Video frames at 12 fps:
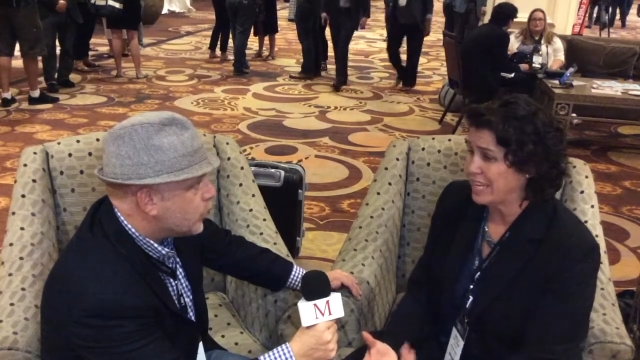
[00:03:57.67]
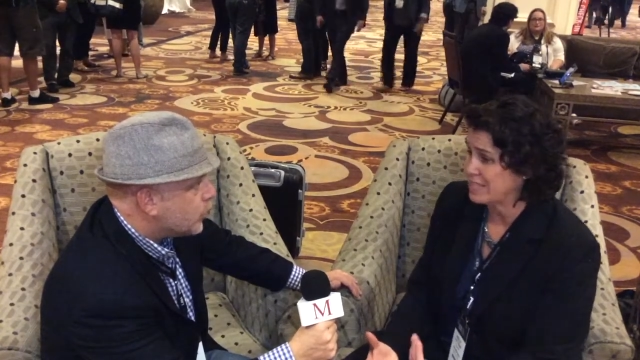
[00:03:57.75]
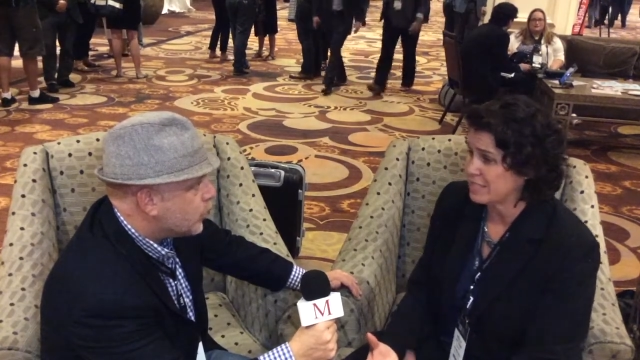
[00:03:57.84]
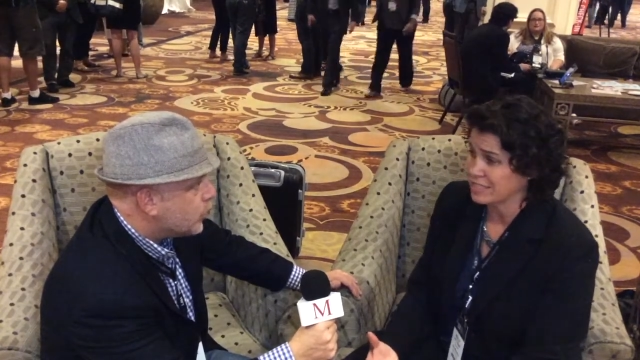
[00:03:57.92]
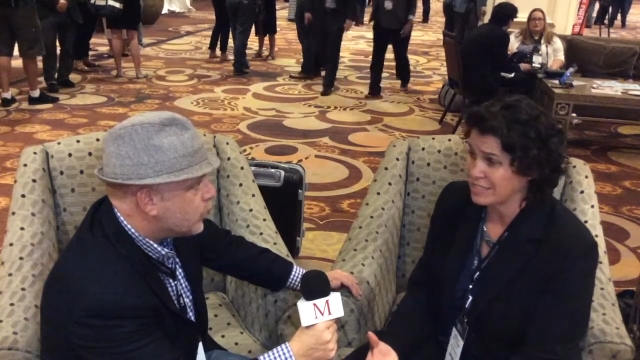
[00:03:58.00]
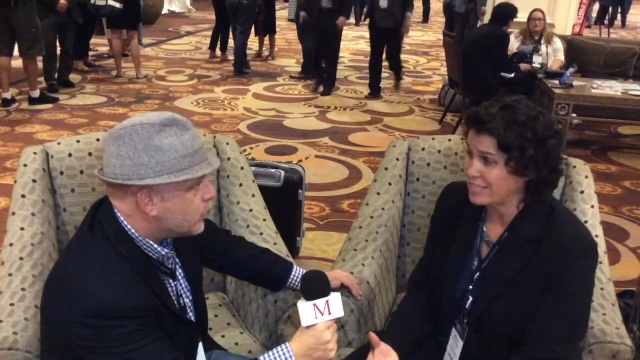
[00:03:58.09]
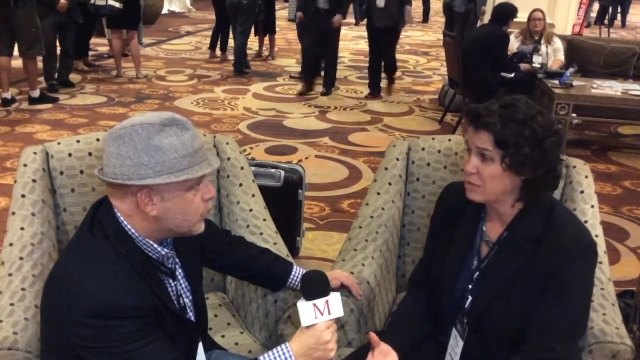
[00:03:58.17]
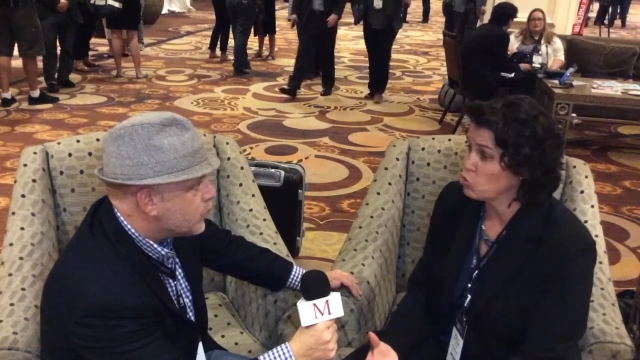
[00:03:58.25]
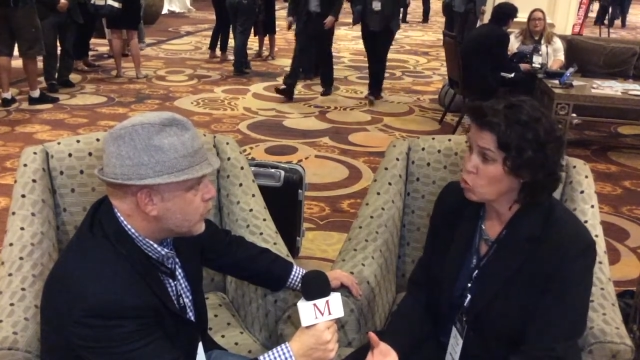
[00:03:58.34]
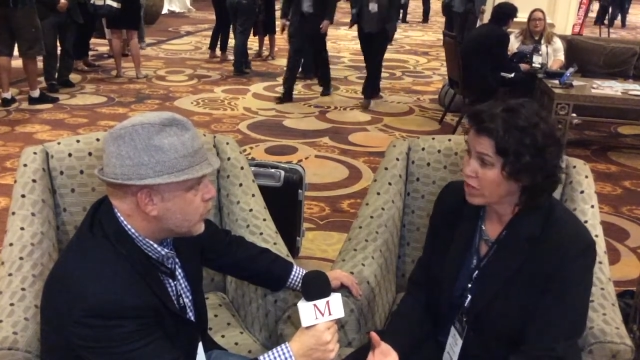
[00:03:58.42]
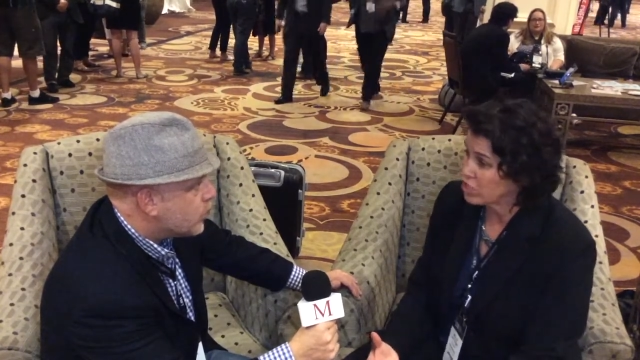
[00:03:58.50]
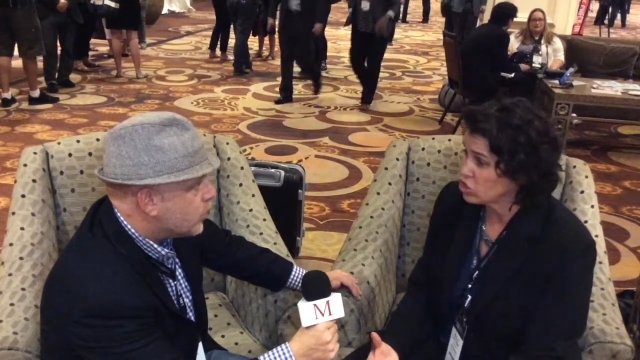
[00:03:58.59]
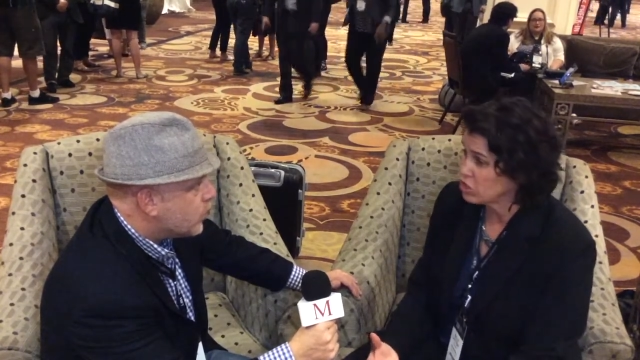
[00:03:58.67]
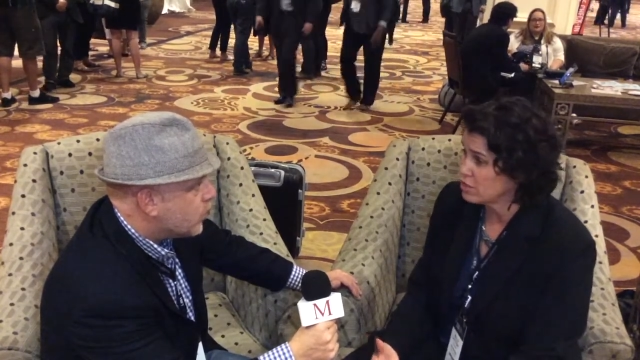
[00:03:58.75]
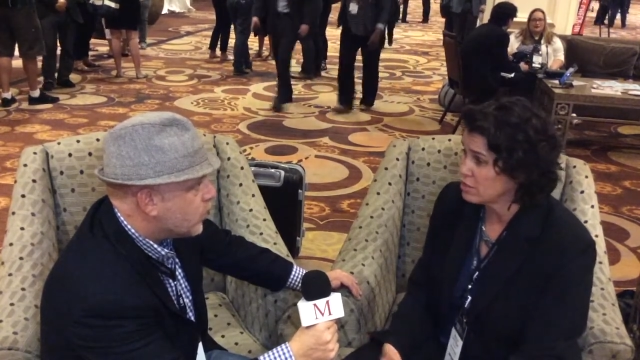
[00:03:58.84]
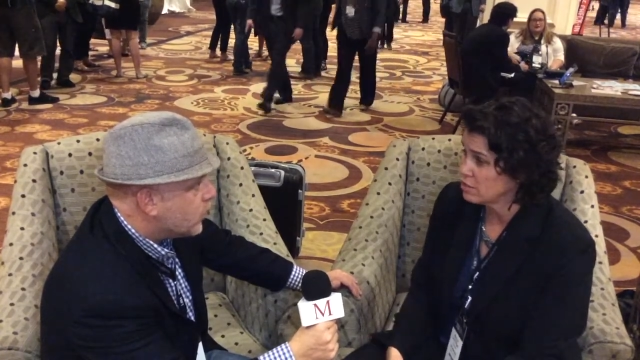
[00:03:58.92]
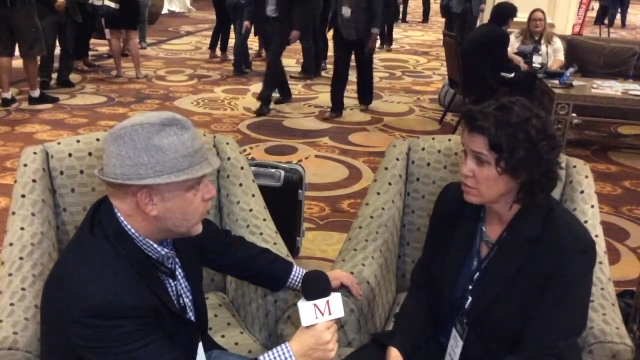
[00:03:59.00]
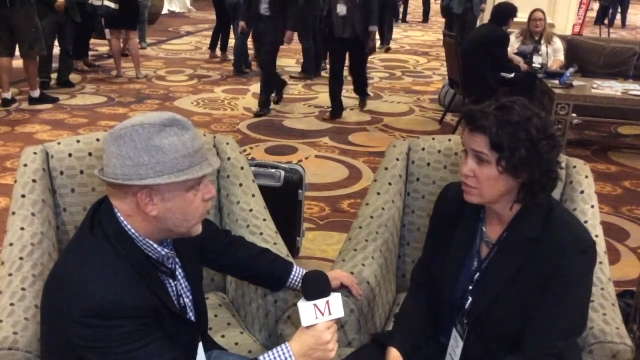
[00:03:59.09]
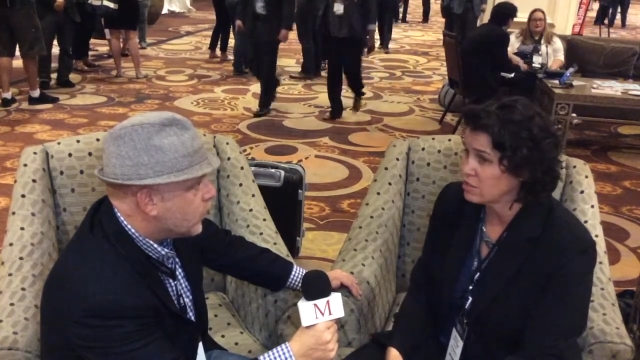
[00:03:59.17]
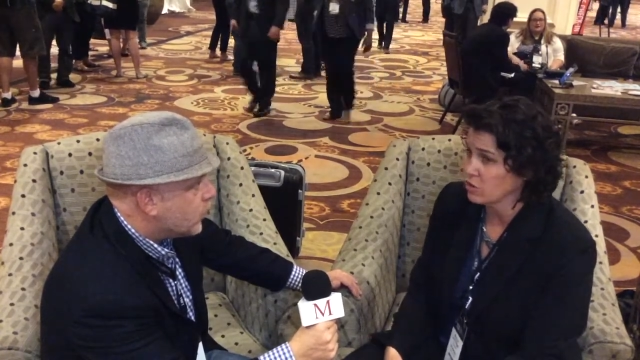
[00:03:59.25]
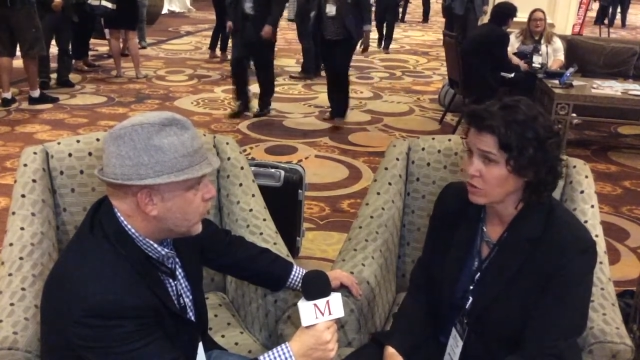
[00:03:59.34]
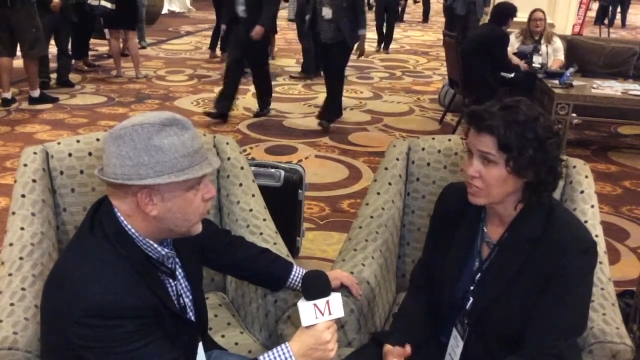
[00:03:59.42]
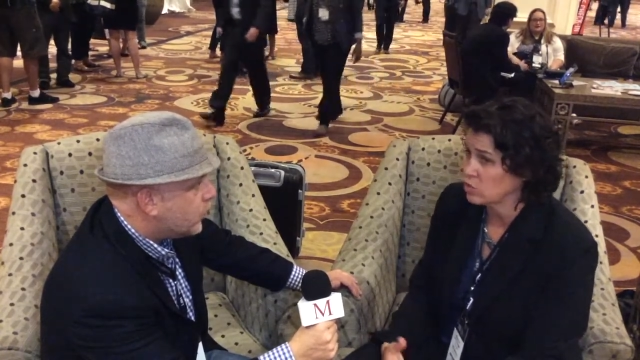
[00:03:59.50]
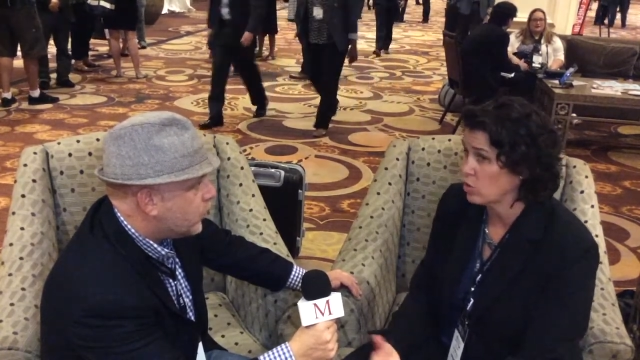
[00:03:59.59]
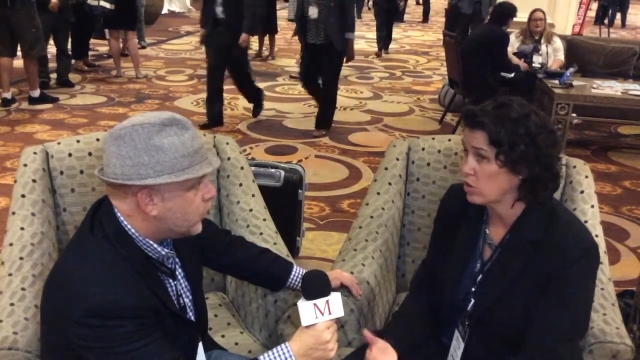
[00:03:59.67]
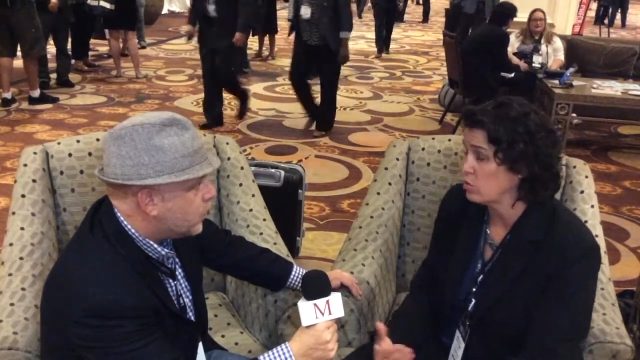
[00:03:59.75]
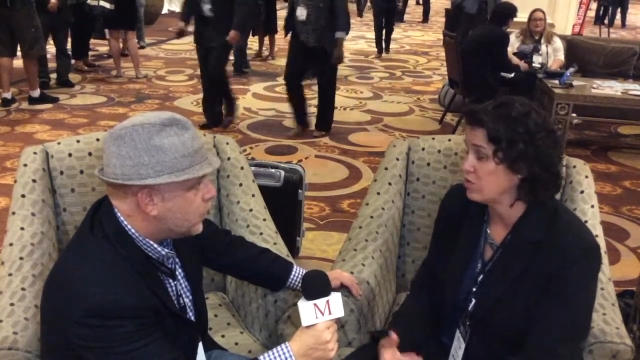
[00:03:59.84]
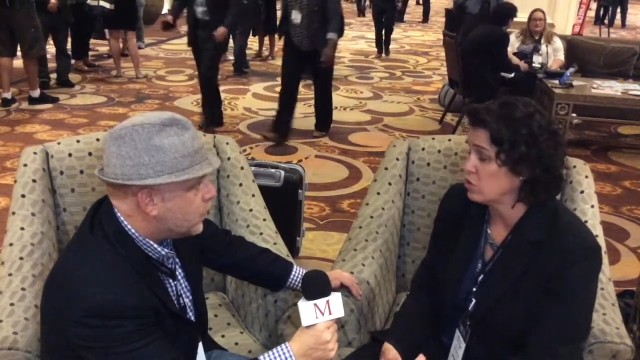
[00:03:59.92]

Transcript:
Speaker 1: has the same questions, and so that's why we've